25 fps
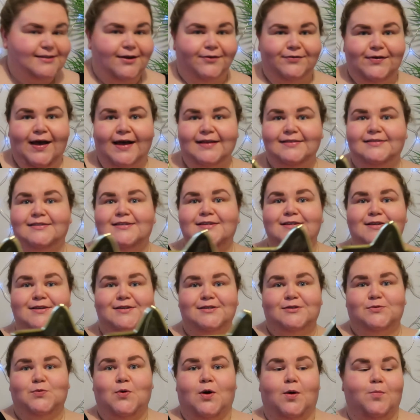I've had
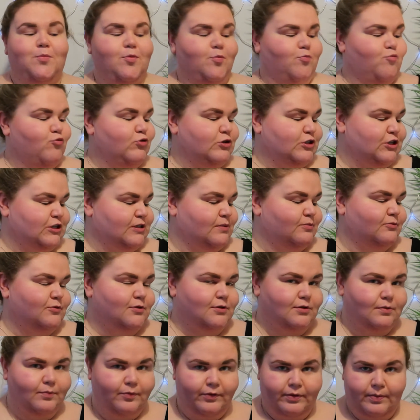to swap brushes. I'm
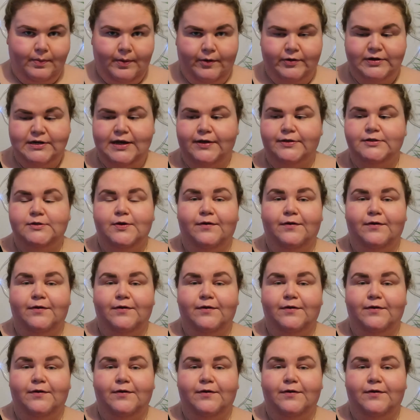just going to put the mirror down.